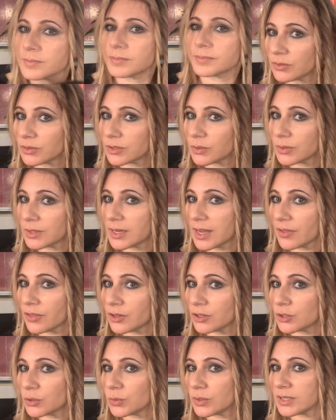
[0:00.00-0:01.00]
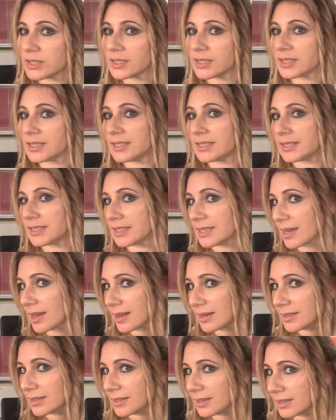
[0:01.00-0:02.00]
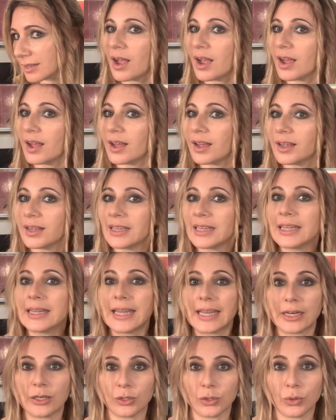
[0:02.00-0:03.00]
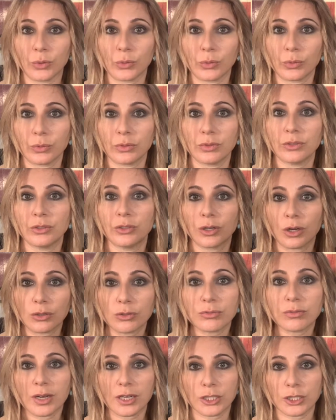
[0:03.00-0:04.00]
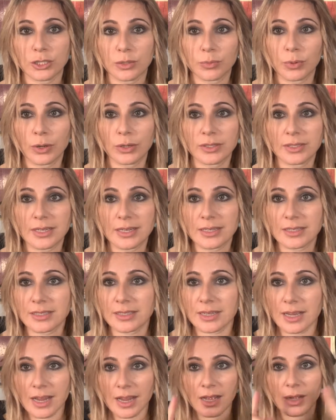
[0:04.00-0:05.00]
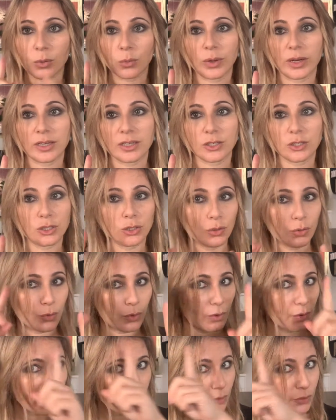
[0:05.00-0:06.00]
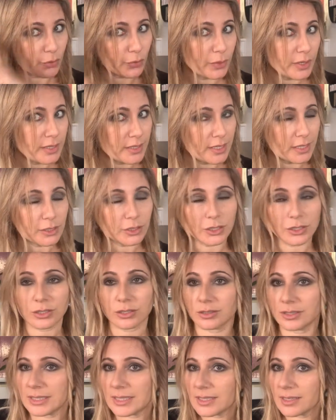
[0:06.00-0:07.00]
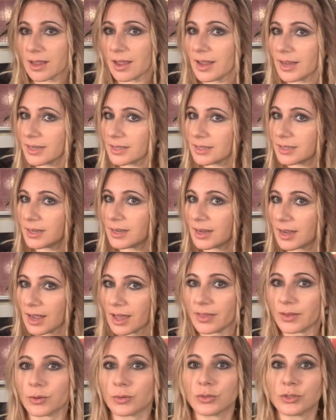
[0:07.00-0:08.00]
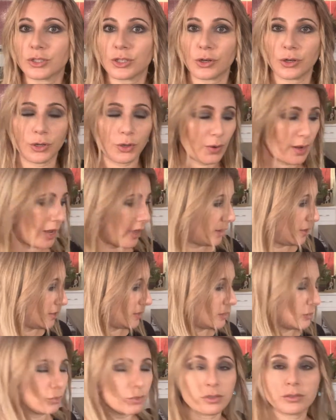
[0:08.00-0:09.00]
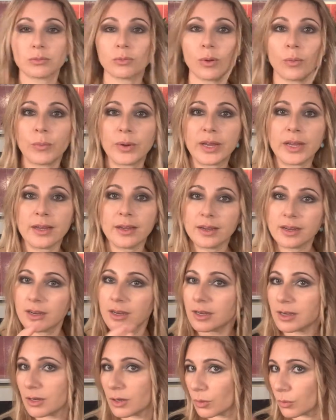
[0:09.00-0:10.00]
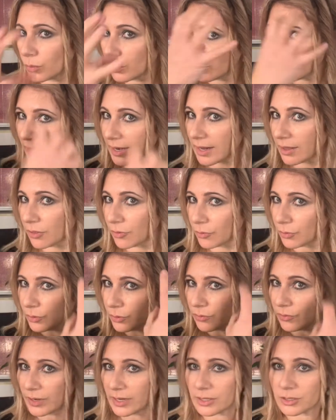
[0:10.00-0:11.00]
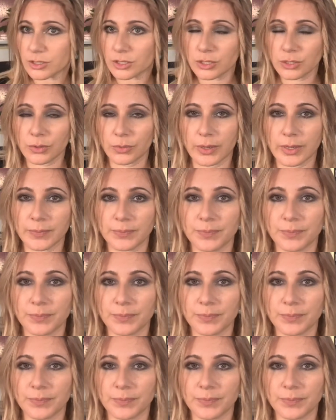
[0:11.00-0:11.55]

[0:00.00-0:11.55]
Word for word: So another twist is done. Let it cool. Don't rush the process. We're going to do three sections on this side and then I'll show you how this looks when we we run our fingers through it.